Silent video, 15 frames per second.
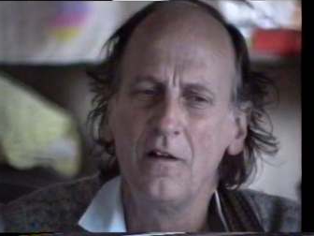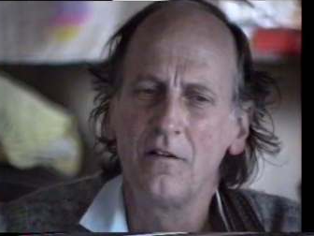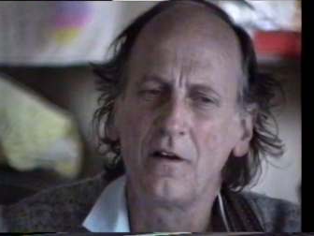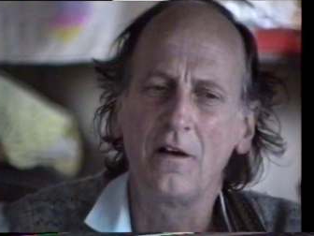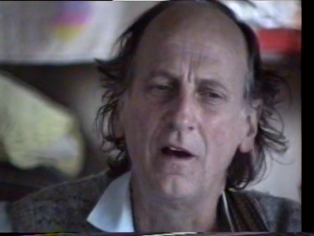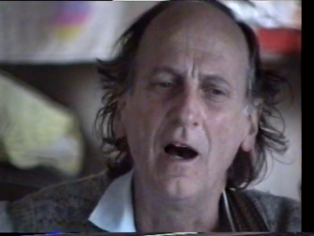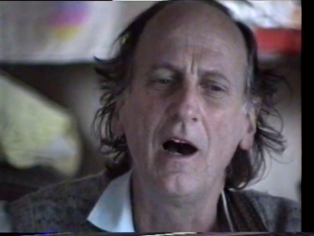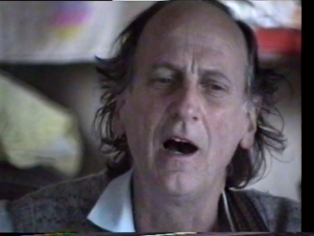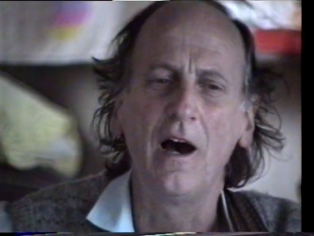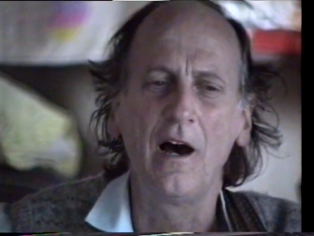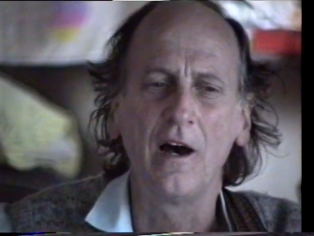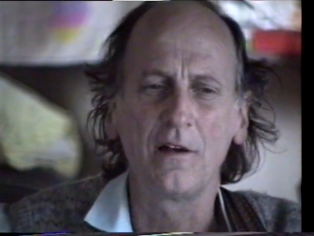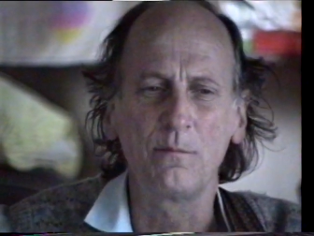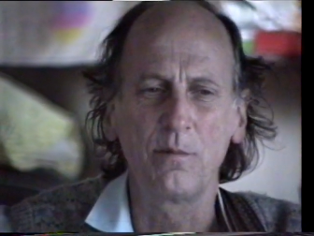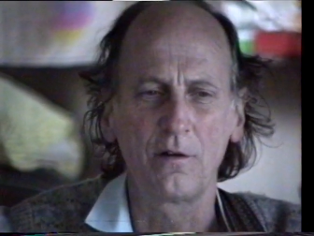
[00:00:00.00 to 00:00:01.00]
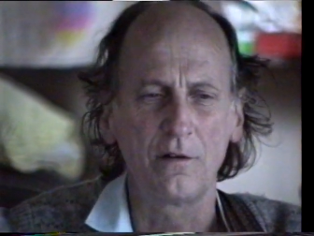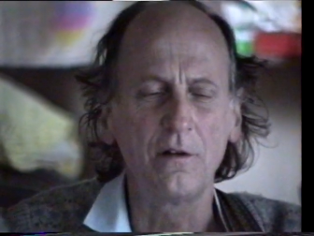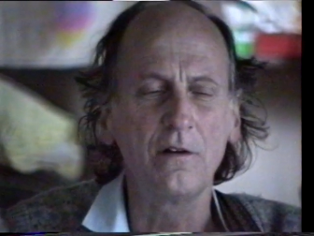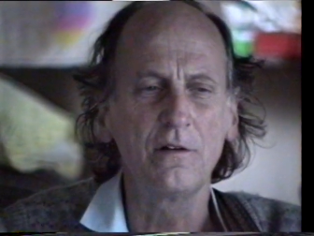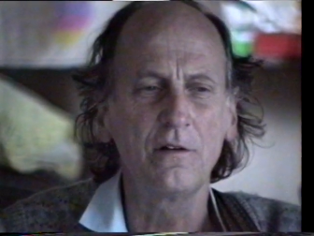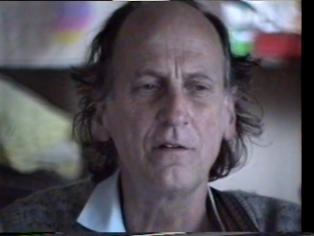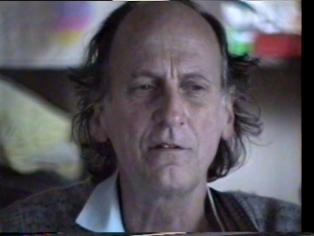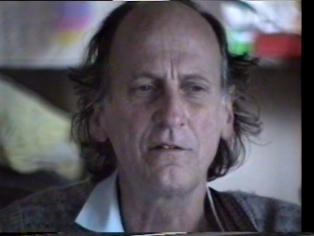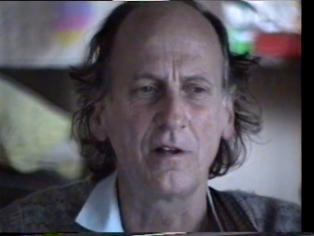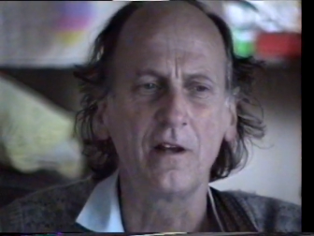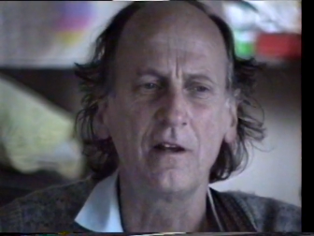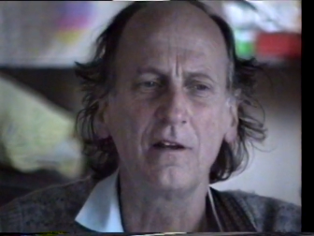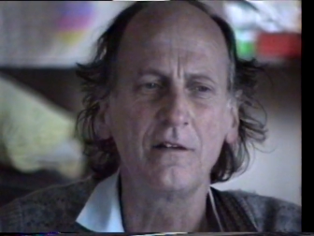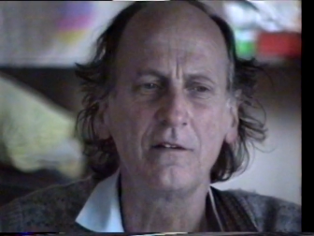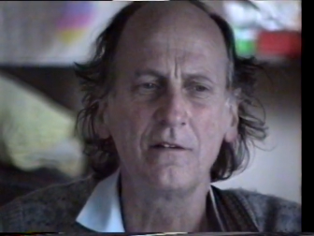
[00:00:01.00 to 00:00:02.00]
the hard blue
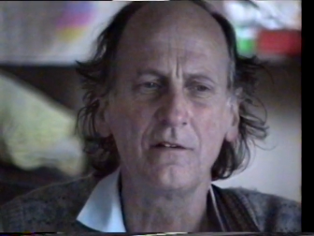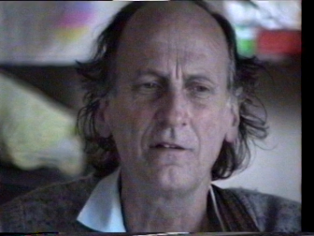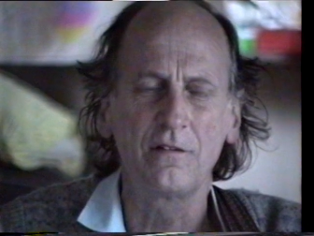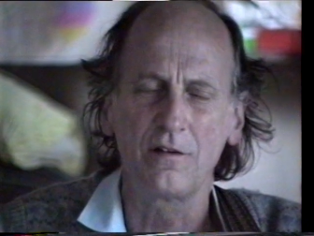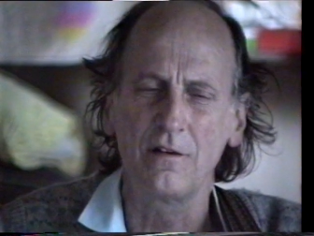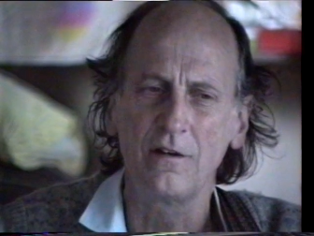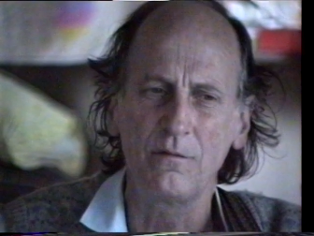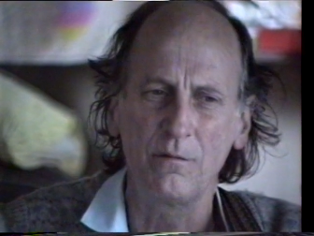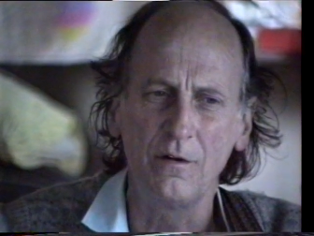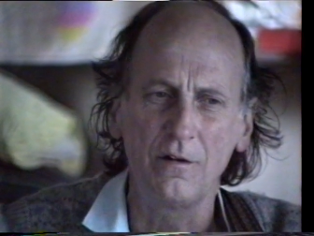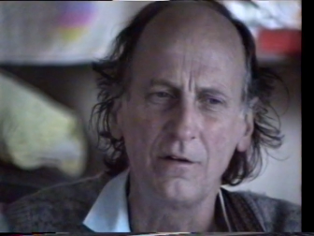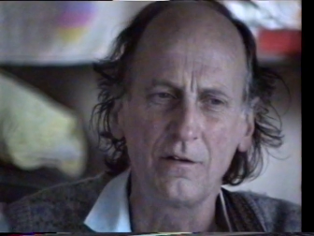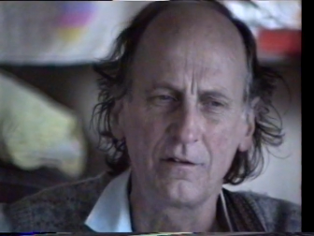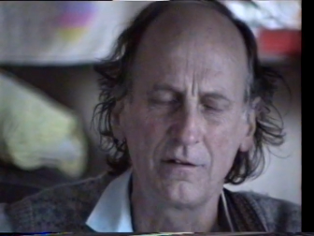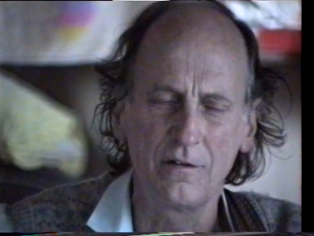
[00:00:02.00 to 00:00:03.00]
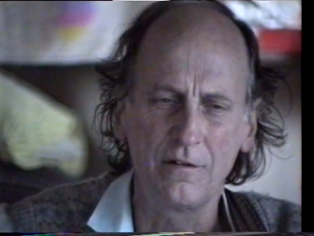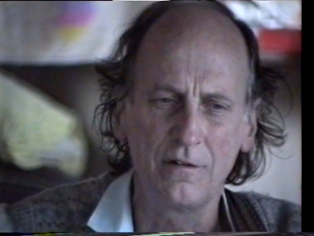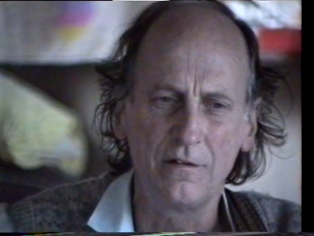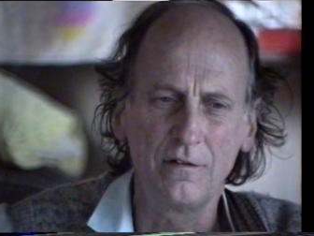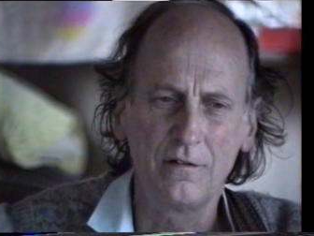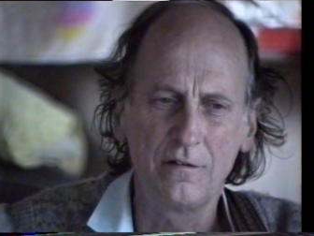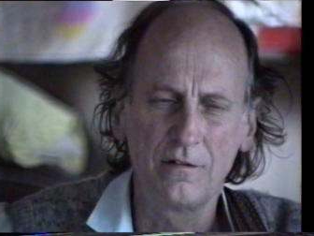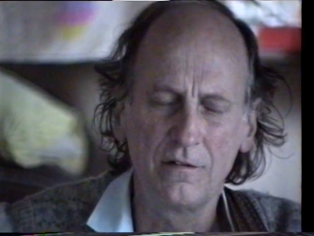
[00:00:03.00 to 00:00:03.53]
tinted waters